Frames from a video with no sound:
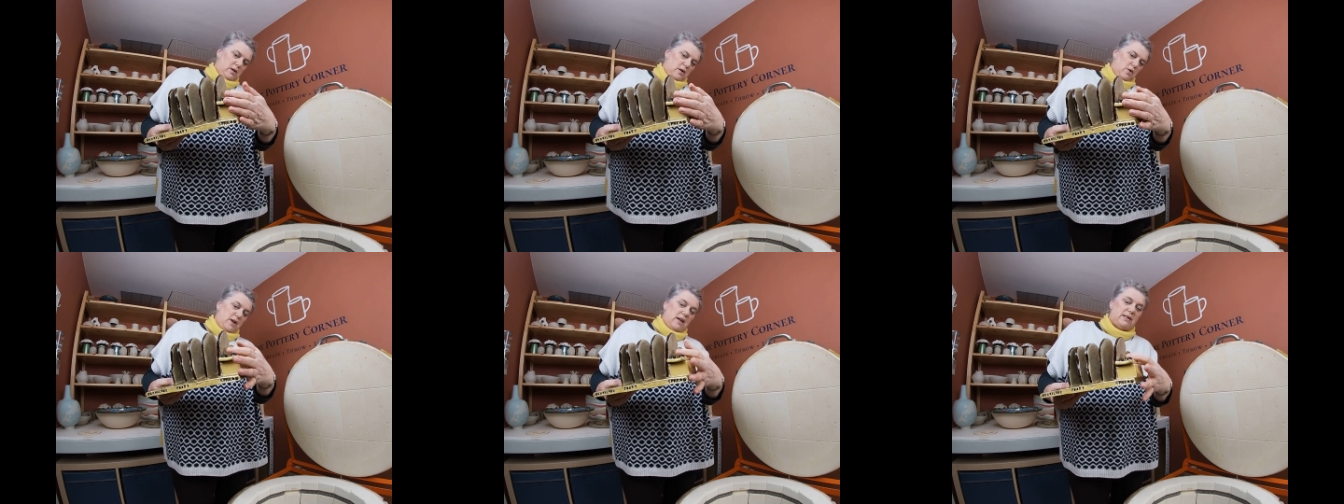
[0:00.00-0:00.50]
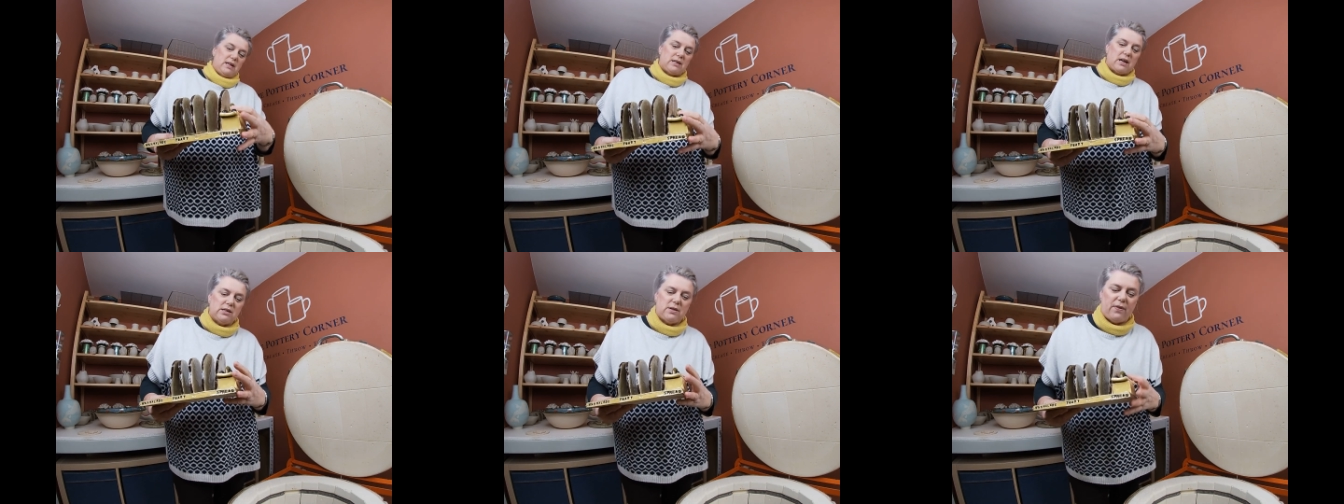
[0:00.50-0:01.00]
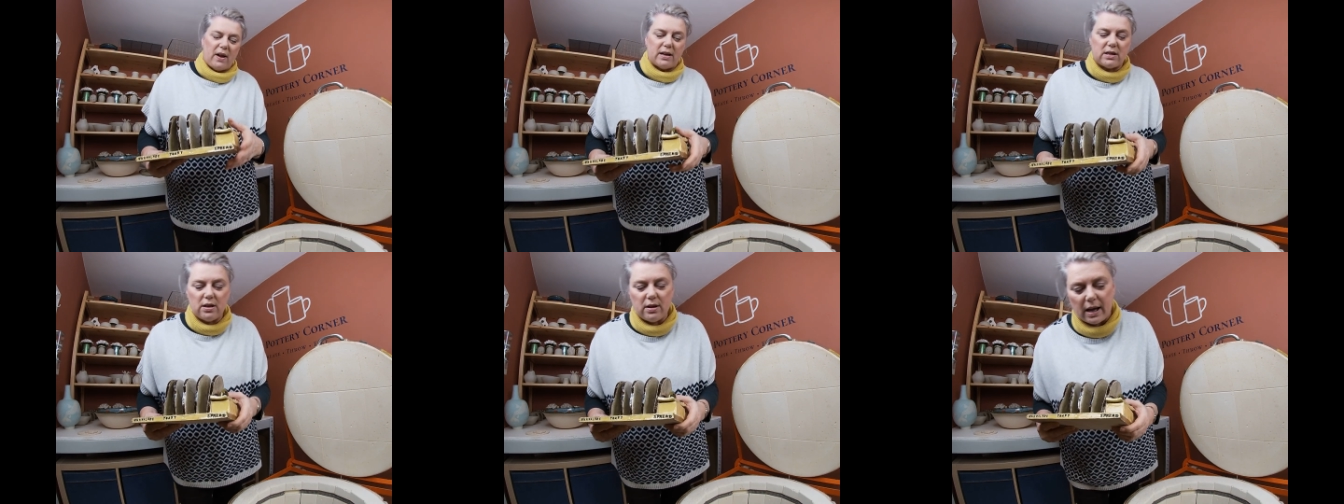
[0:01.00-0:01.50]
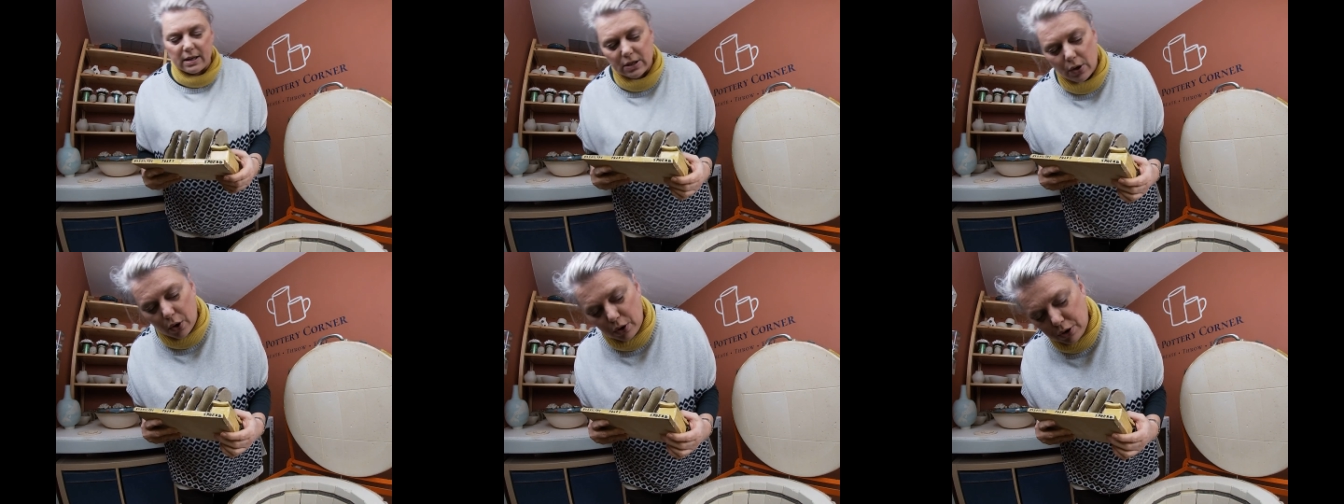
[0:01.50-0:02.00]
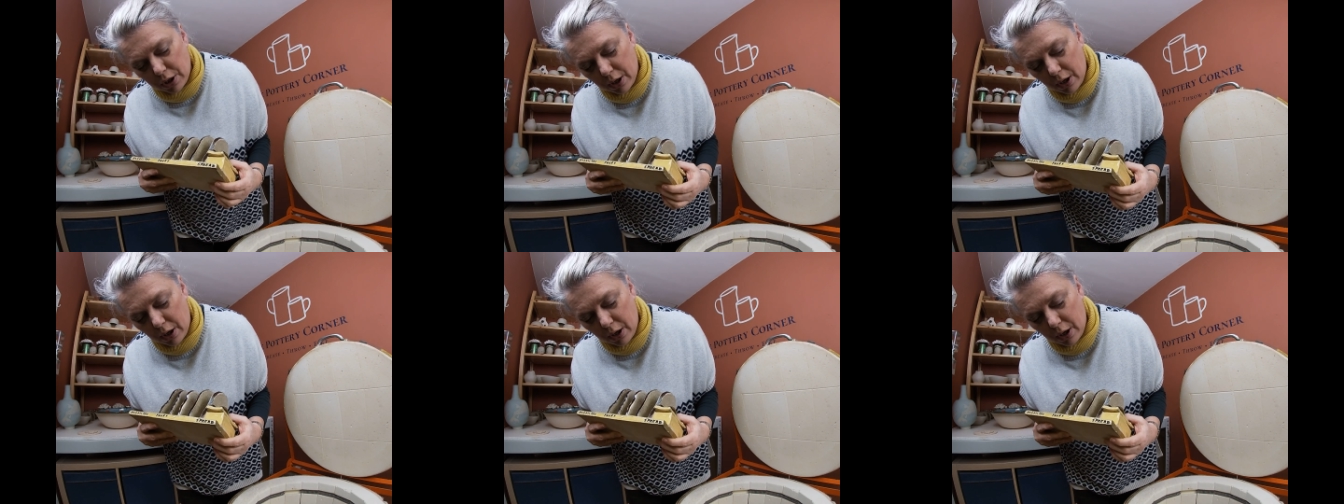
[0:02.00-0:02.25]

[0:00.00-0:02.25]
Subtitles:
Oh yes, it does fit. That's good.